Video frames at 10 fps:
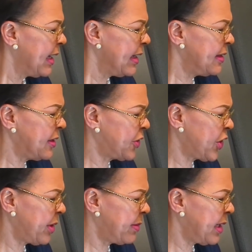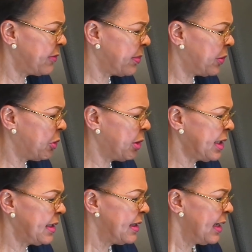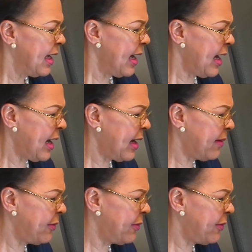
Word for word: He's a chairman of the board. Uh,